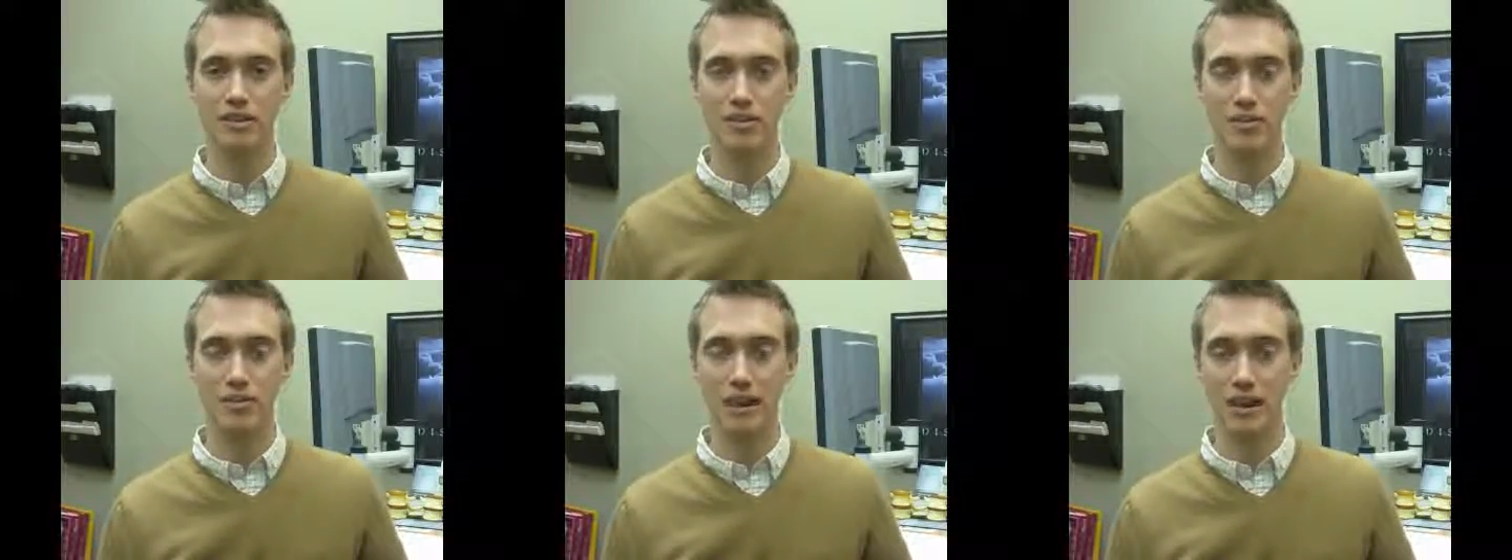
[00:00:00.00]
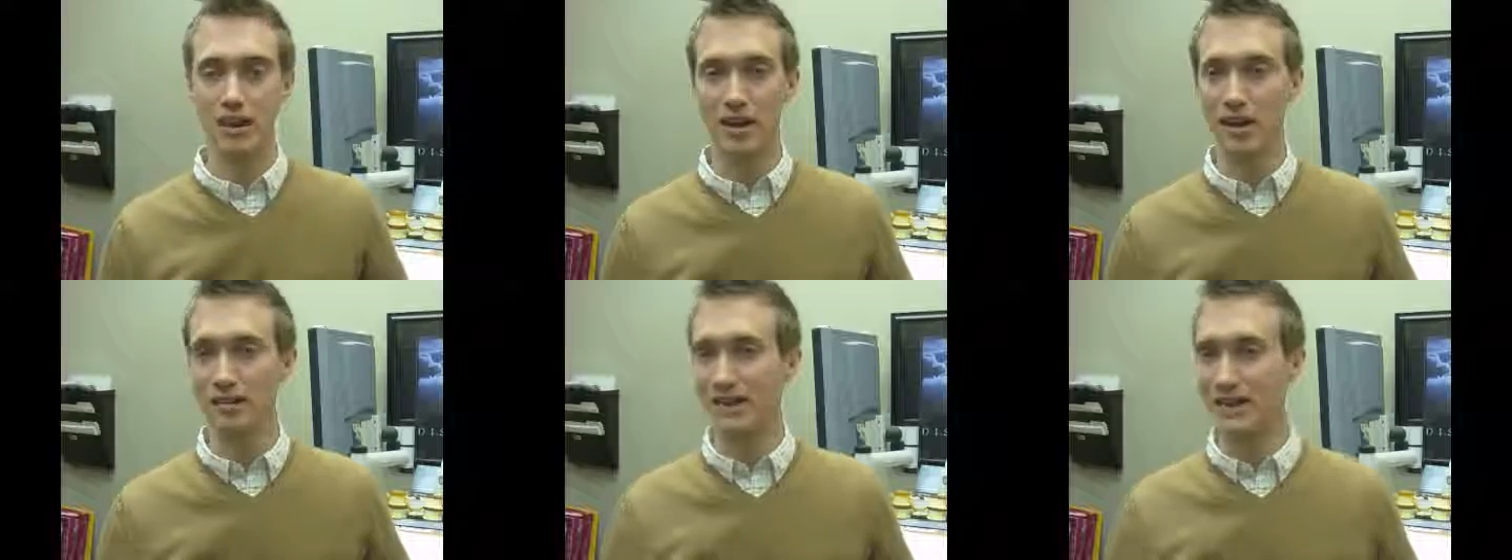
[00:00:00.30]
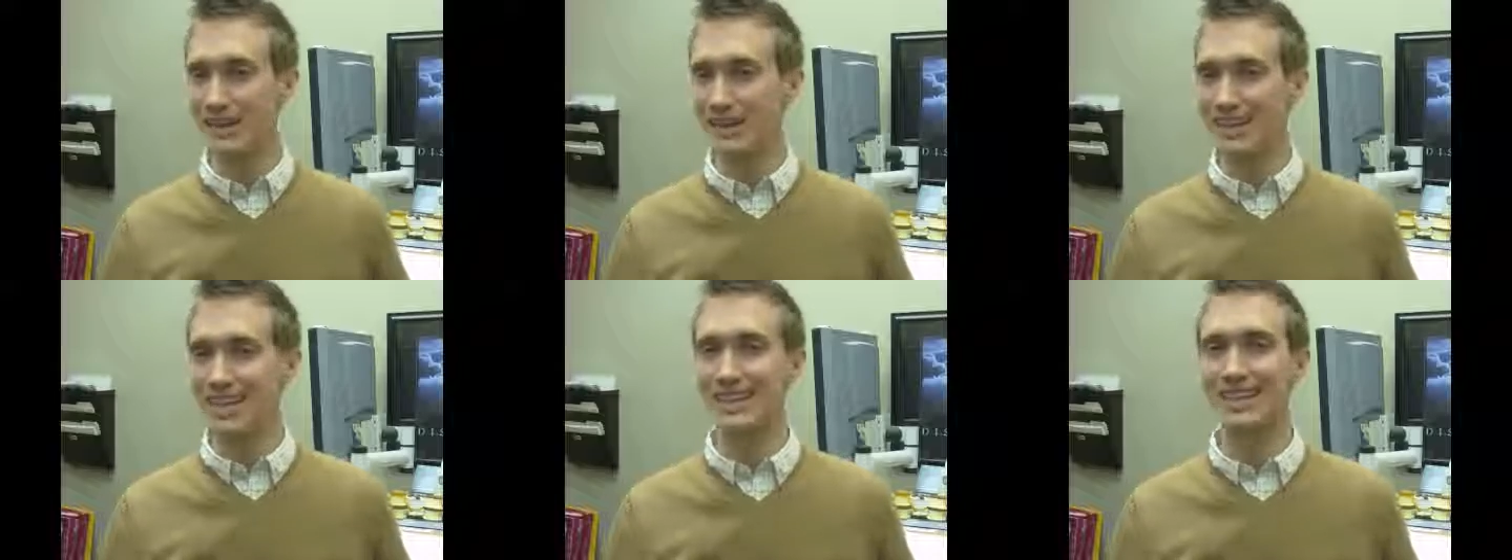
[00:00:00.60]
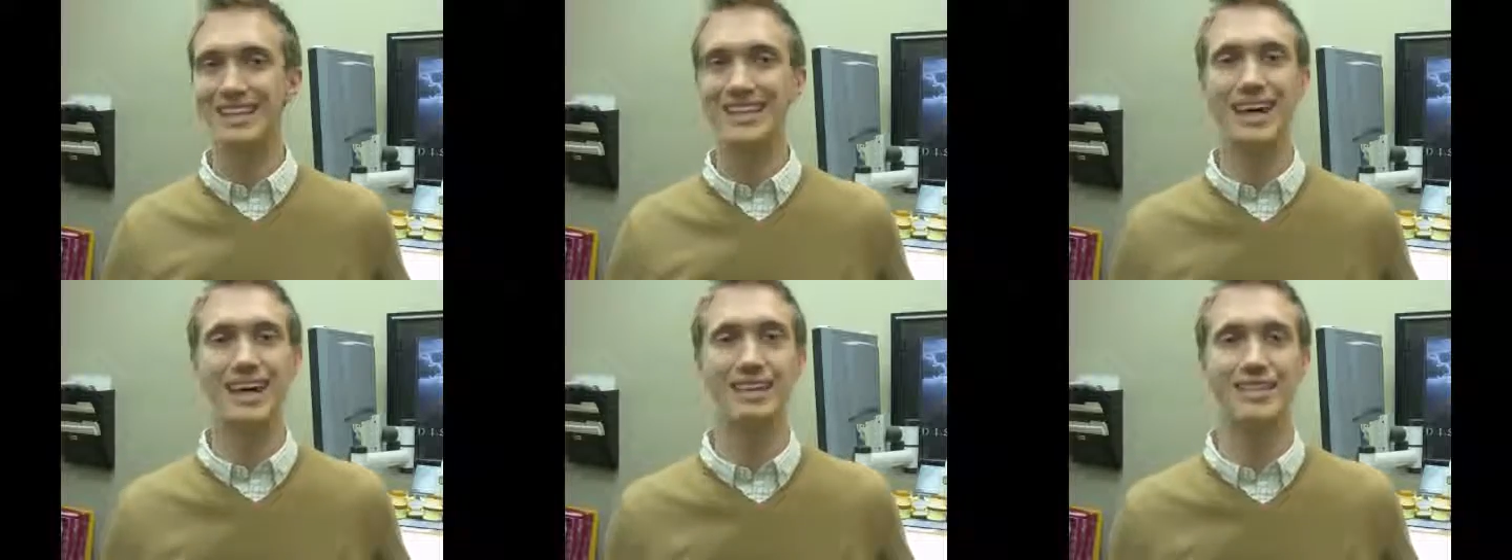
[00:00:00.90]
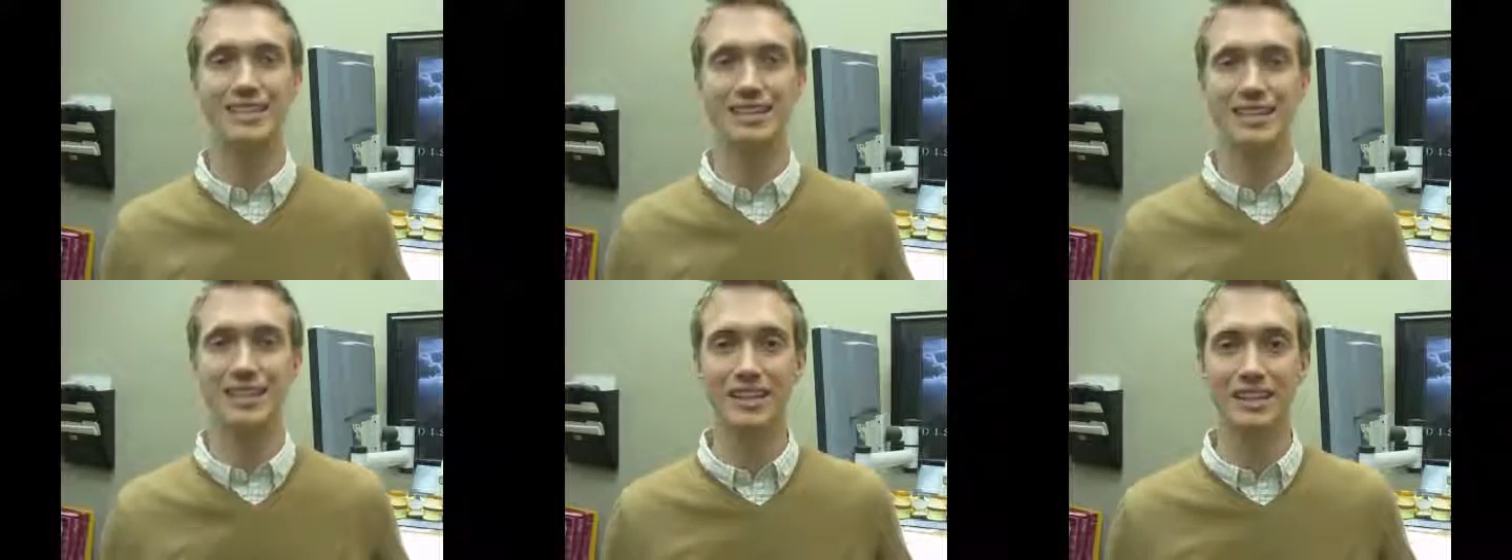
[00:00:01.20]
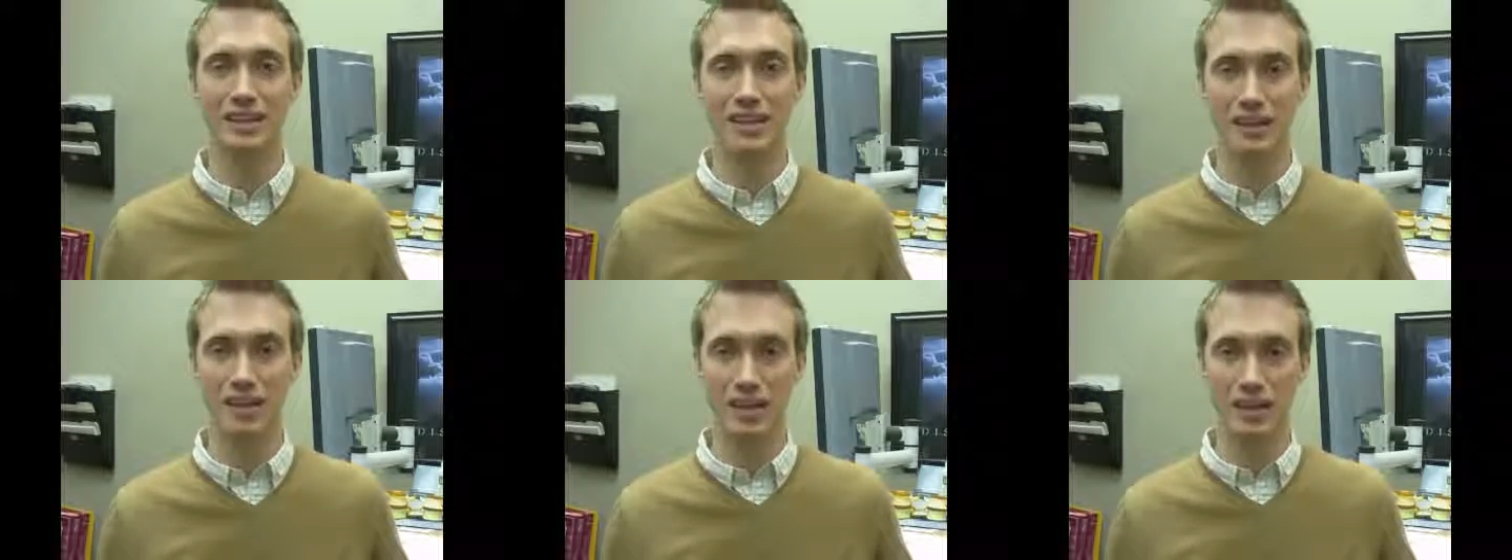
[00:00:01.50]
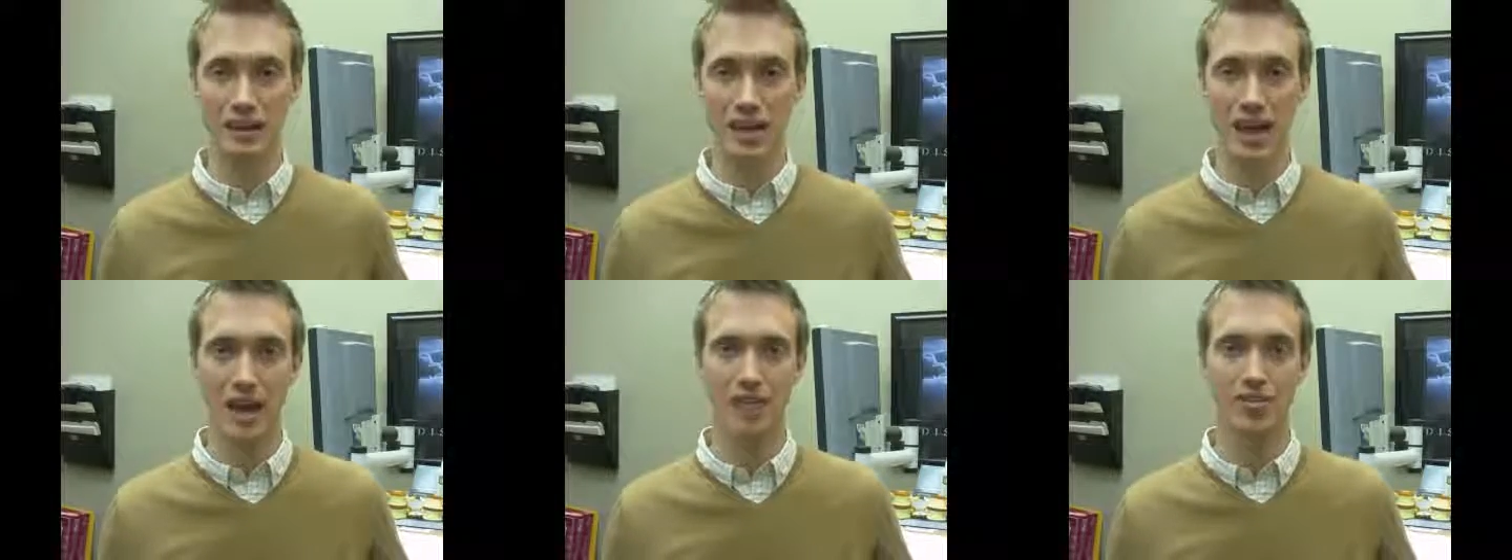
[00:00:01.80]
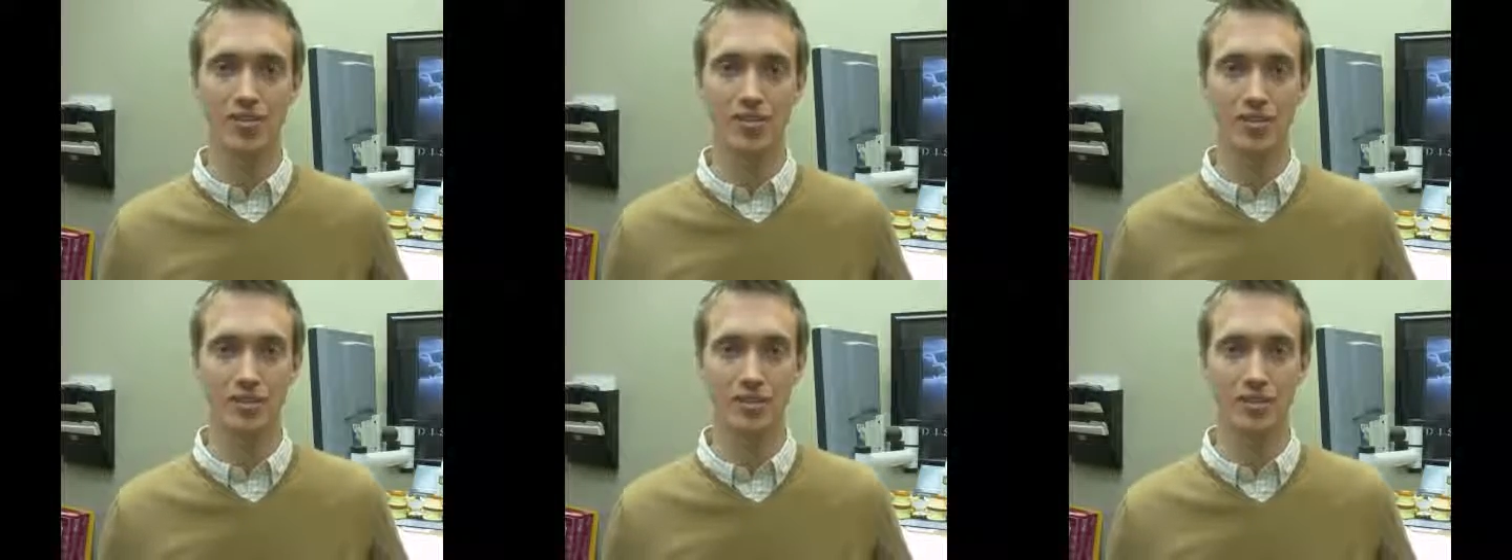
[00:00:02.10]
and you might not have had any idea that you had a cavity